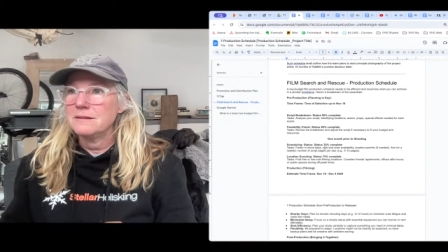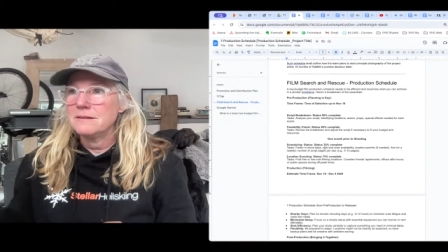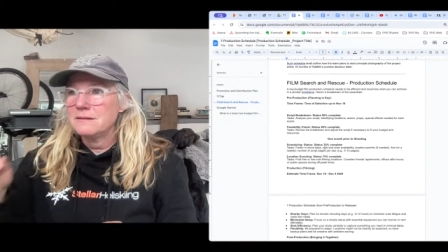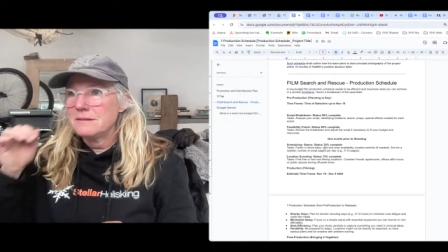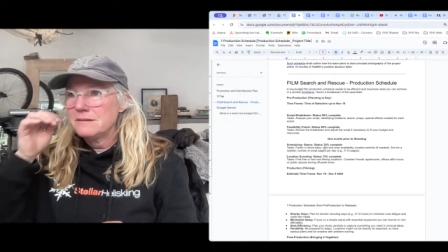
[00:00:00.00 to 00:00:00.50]

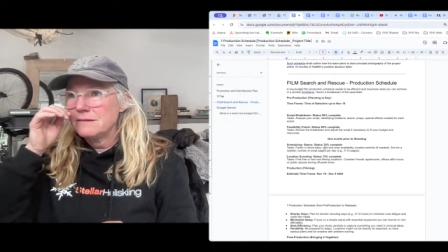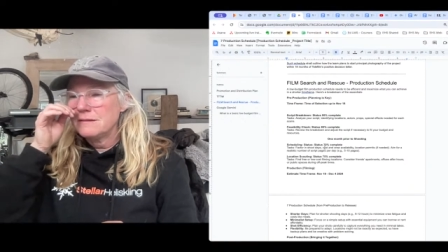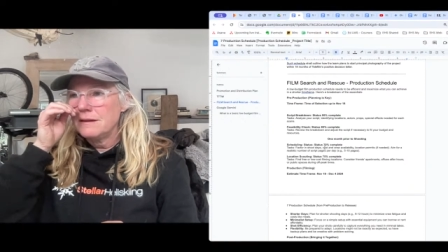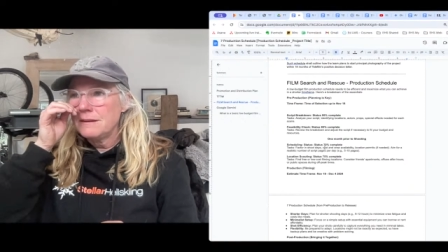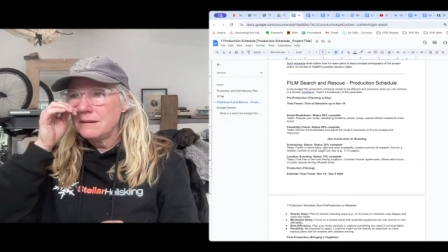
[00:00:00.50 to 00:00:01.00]

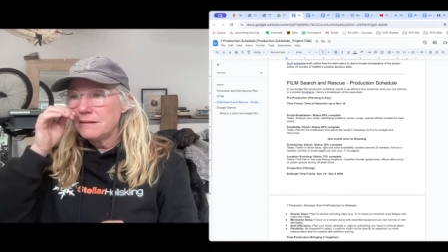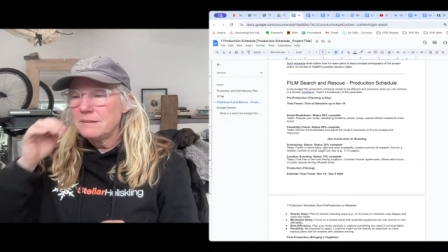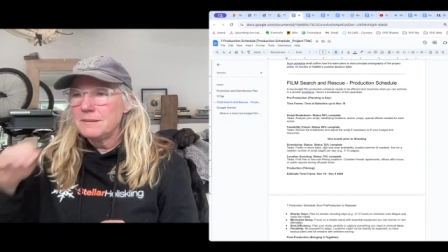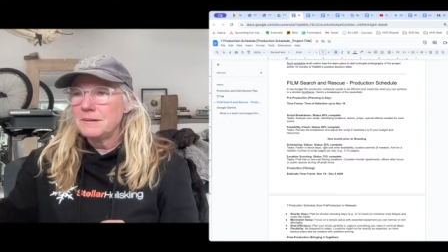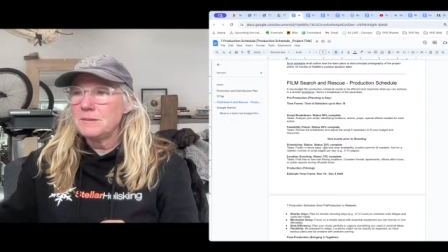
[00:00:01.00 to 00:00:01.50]
so
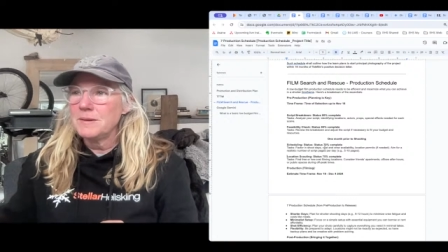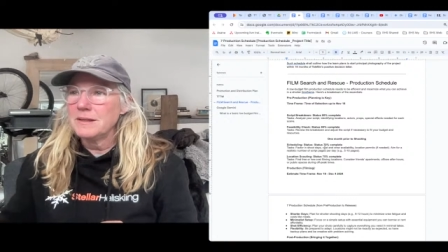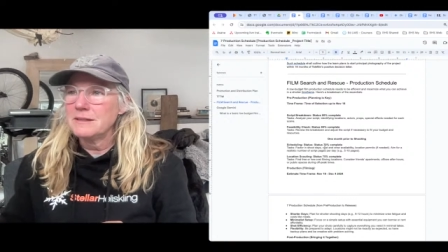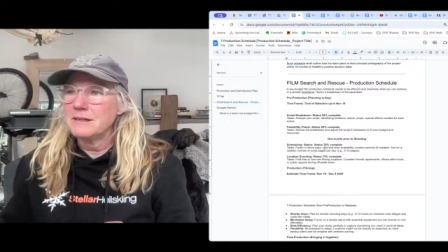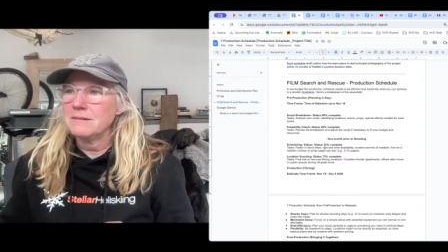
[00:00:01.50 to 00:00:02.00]
maybe I don't
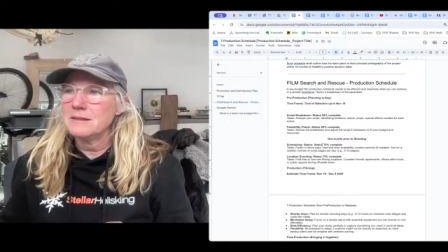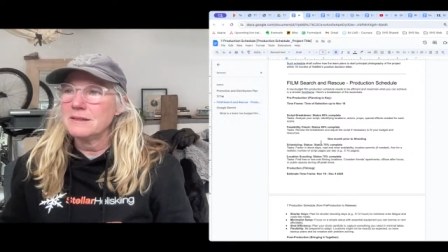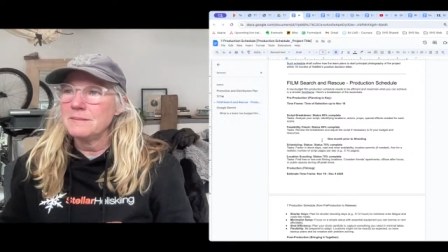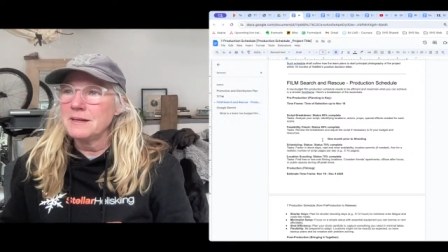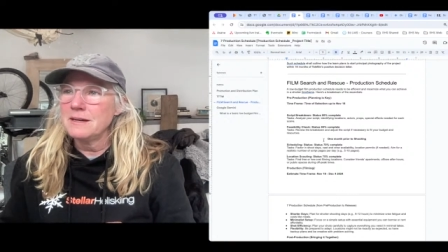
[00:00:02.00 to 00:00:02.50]
break that down
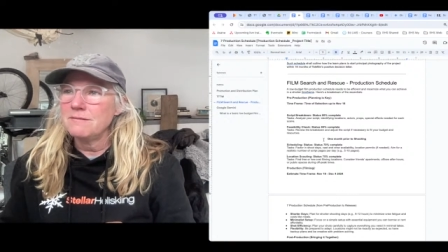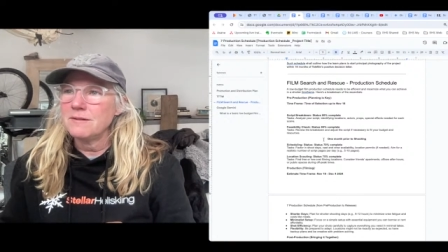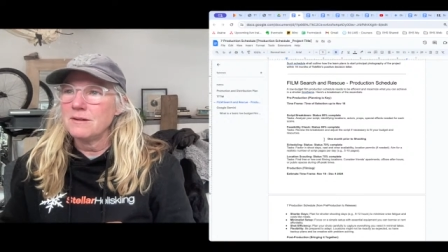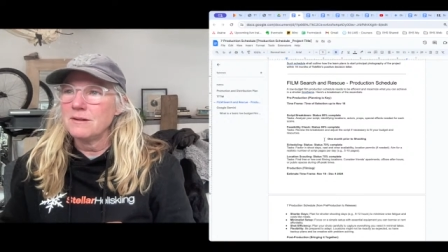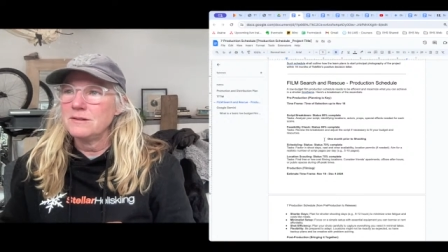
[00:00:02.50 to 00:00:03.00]
because I'm kind
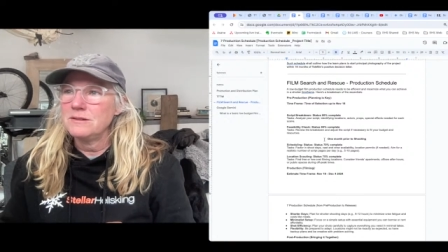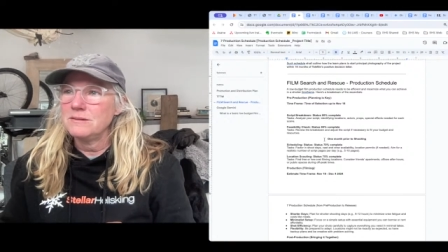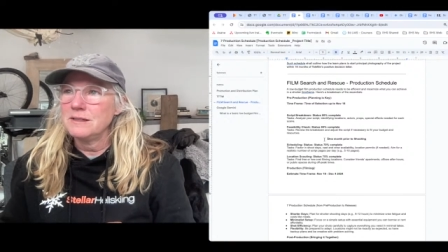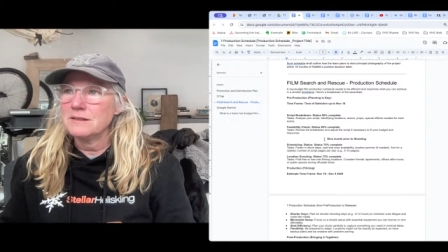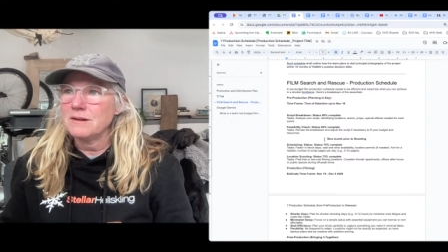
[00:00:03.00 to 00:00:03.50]
of
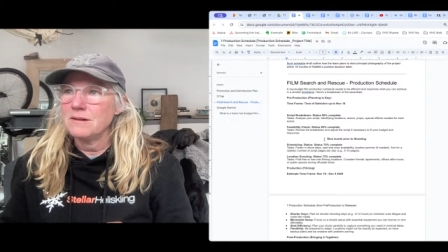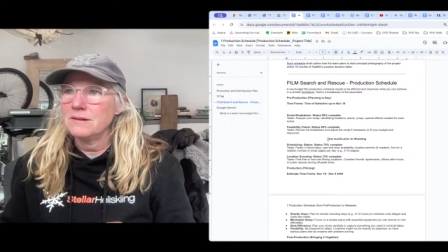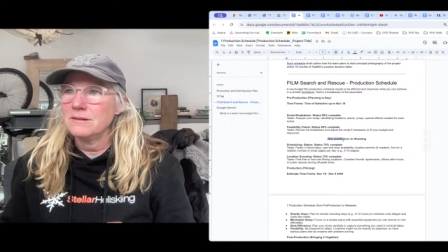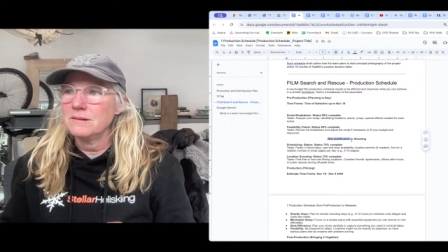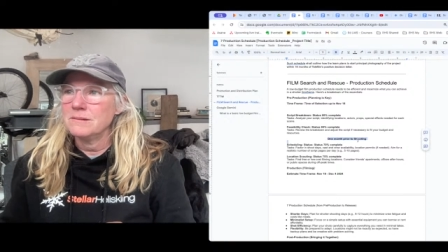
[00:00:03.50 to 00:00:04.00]
doing this
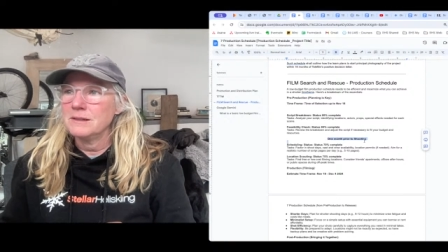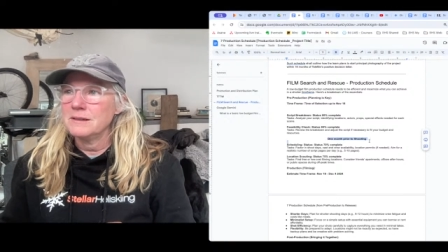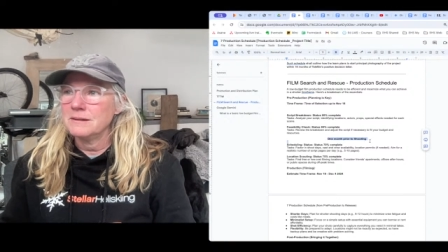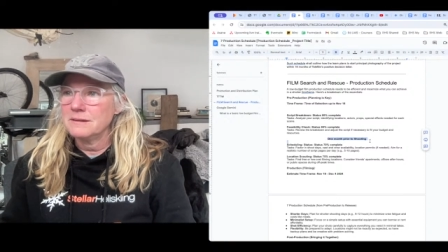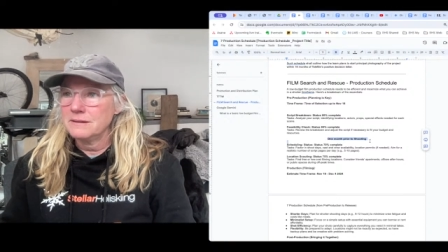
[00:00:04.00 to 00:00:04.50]

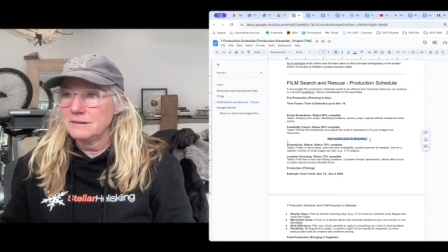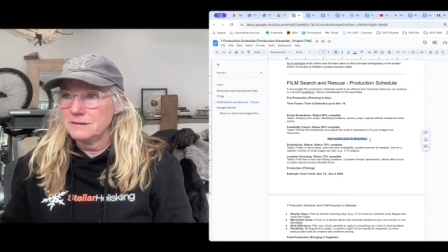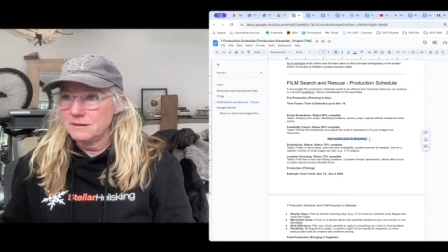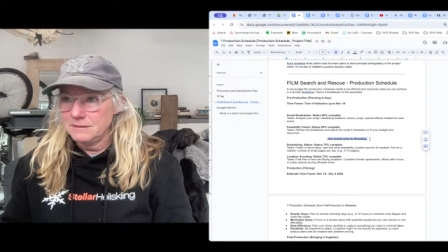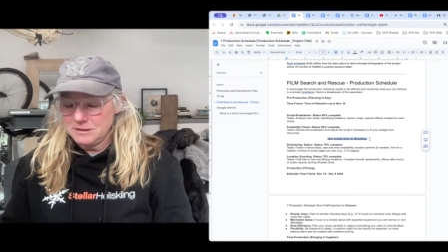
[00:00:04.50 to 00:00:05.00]
ongoing.
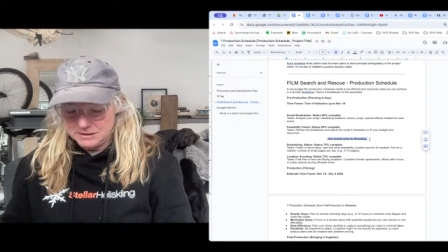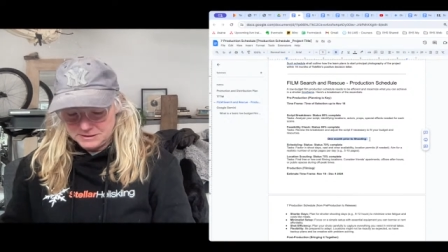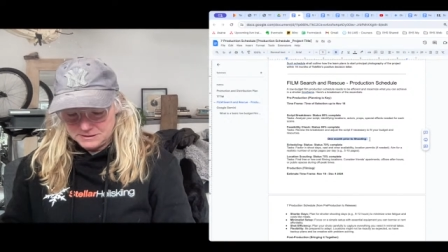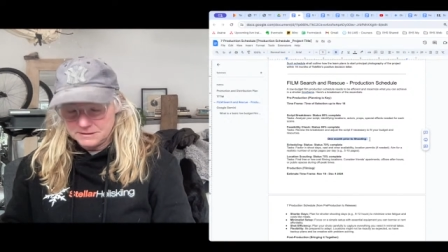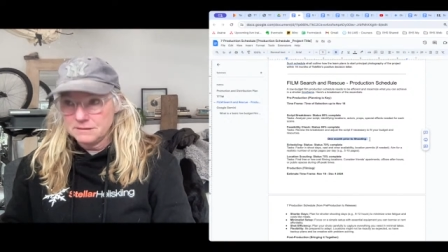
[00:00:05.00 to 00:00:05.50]
So let me
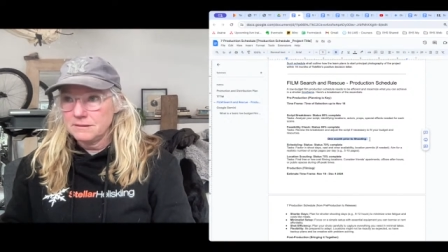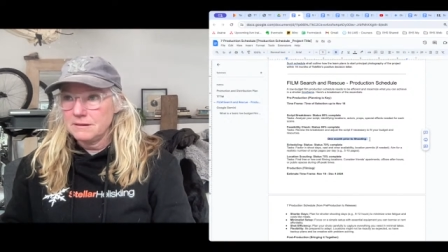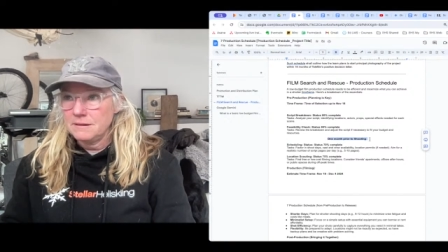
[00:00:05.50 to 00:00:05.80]
just do,